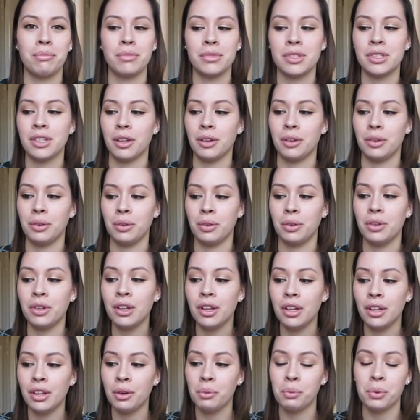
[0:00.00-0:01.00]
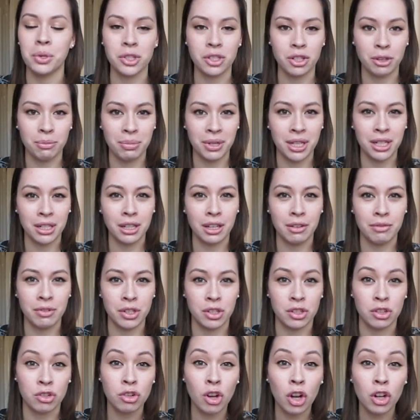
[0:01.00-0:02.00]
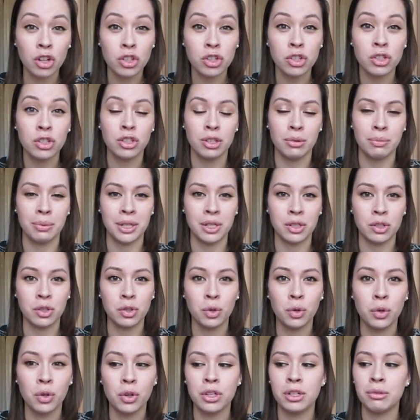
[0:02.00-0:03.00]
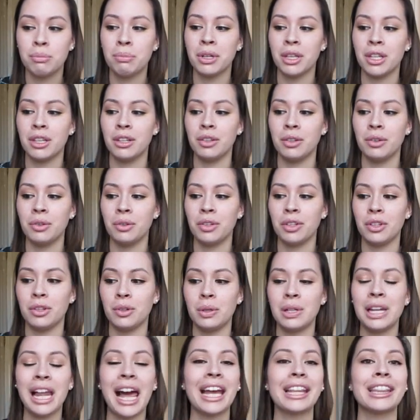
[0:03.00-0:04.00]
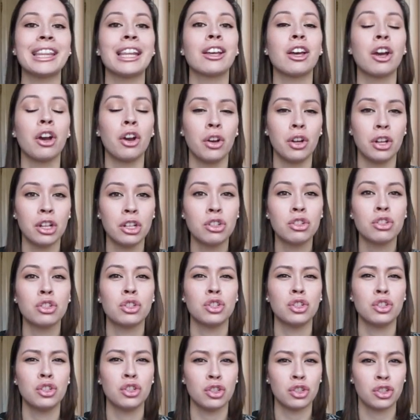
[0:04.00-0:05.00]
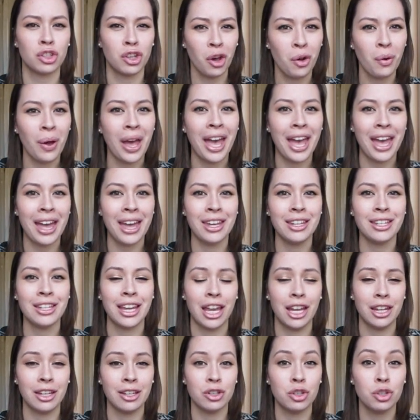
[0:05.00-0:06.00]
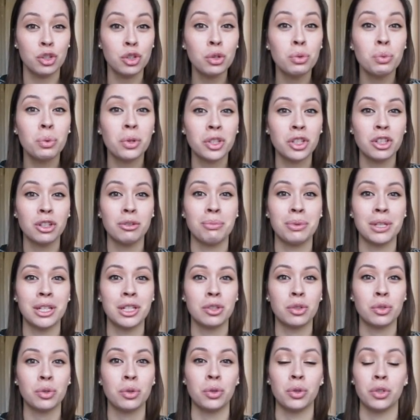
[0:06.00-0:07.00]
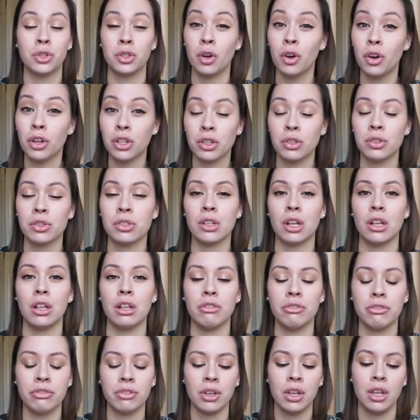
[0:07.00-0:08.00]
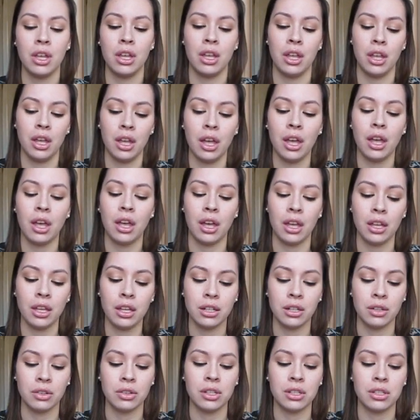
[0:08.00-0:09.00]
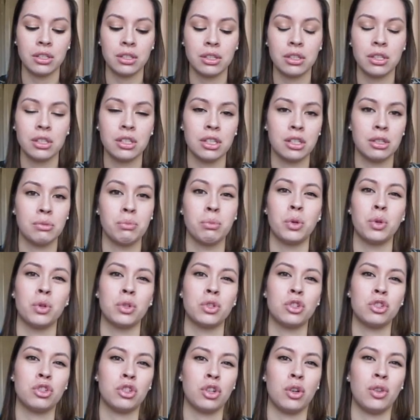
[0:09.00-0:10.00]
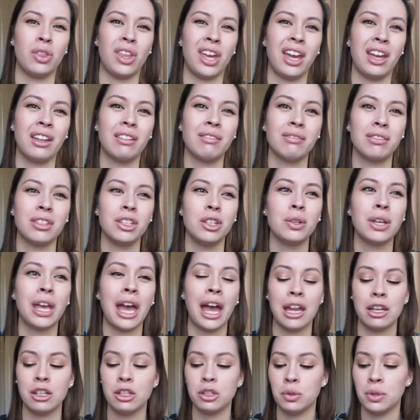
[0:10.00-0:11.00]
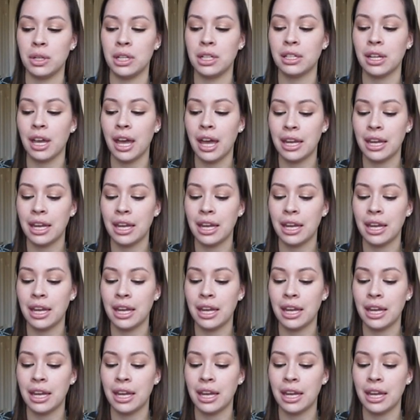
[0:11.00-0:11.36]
So once you've been given instructions, you've been taught, but you lack the courage to just go ahead and do what you've been taught on yourself. You know, this is more to show that you can do it.